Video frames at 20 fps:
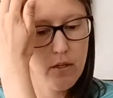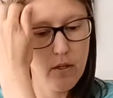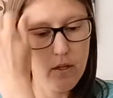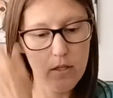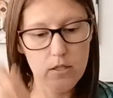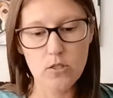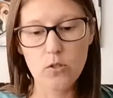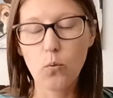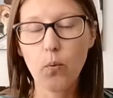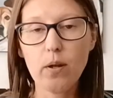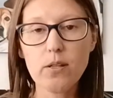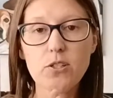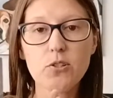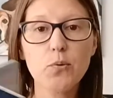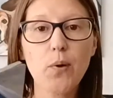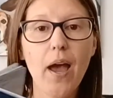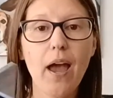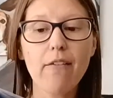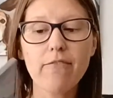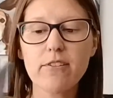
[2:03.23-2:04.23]
So once
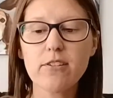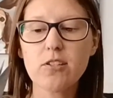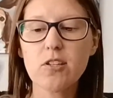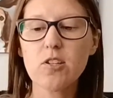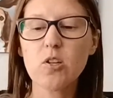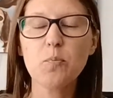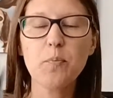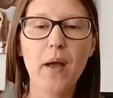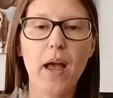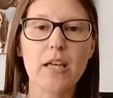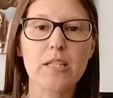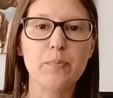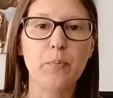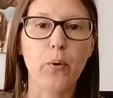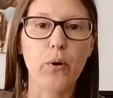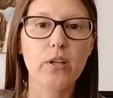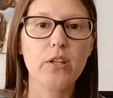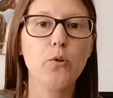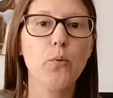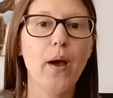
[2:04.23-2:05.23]
you have this in your
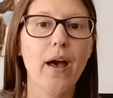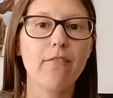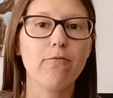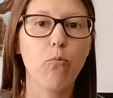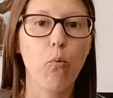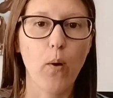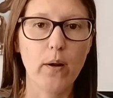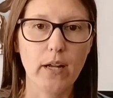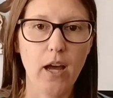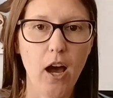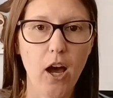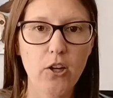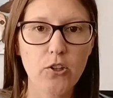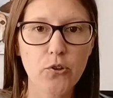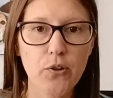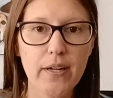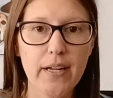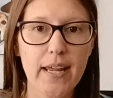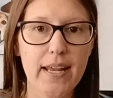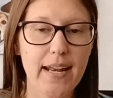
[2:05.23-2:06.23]
passport, you have
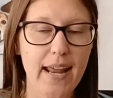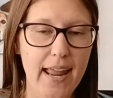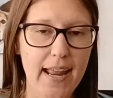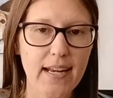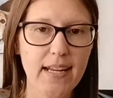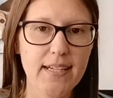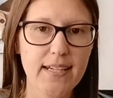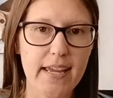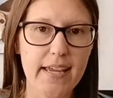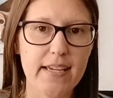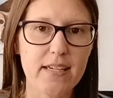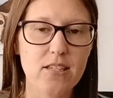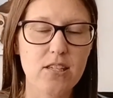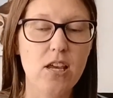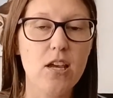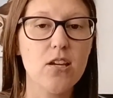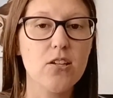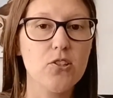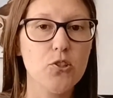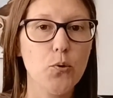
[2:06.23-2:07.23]
180 days
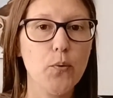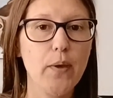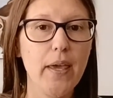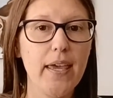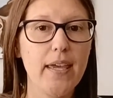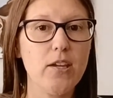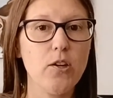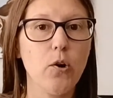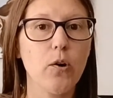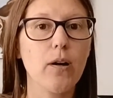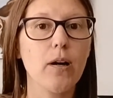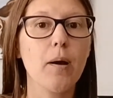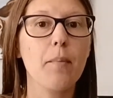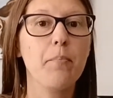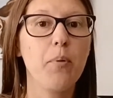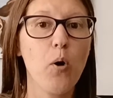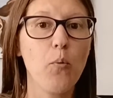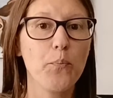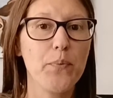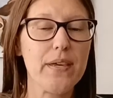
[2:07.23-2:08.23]
to get your
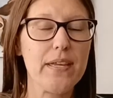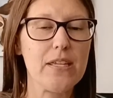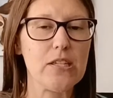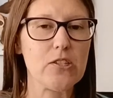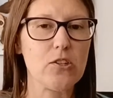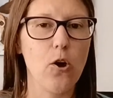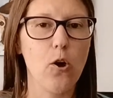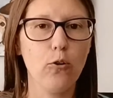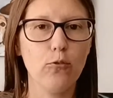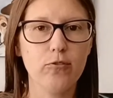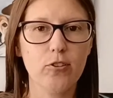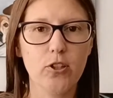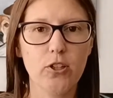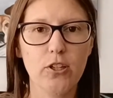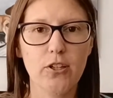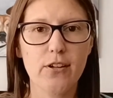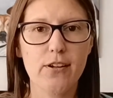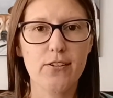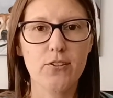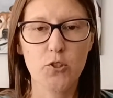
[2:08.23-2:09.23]
pompis
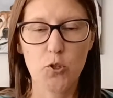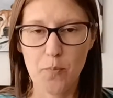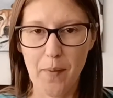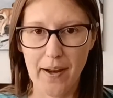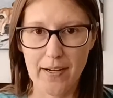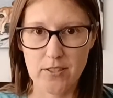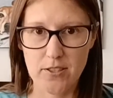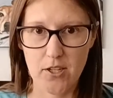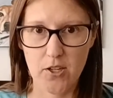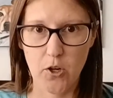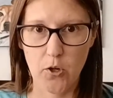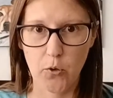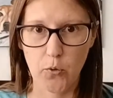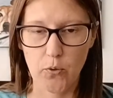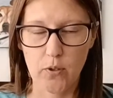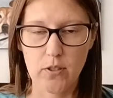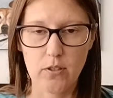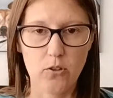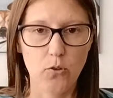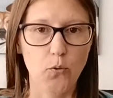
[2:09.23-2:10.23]
over to Mexico.
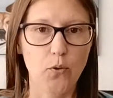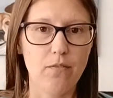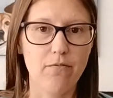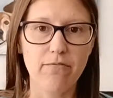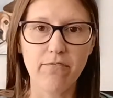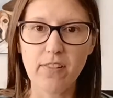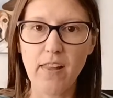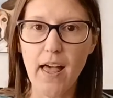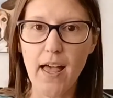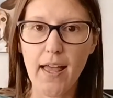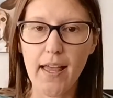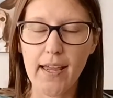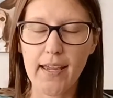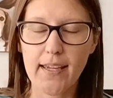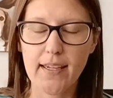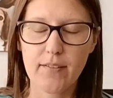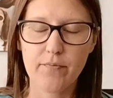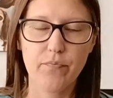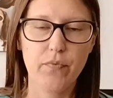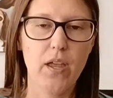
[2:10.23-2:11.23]
You can
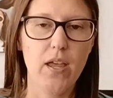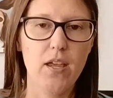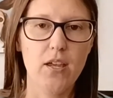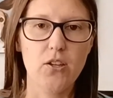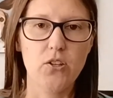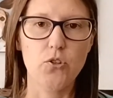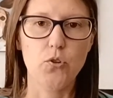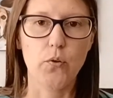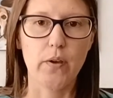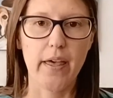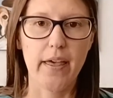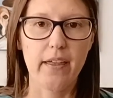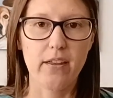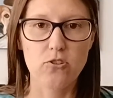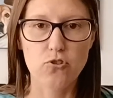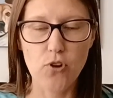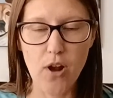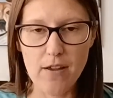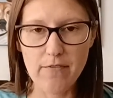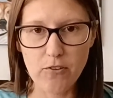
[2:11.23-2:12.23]
fly, you can
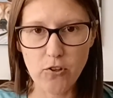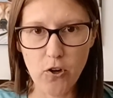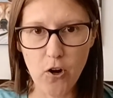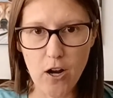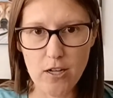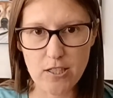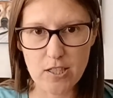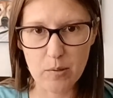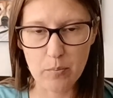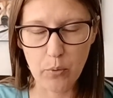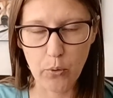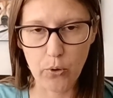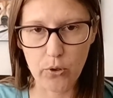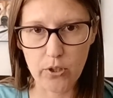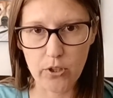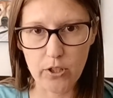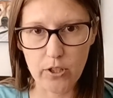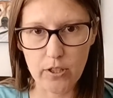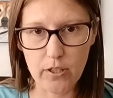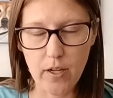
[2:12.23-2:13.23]
drive across the
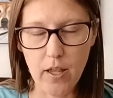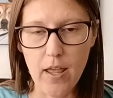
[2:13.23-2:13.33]
border,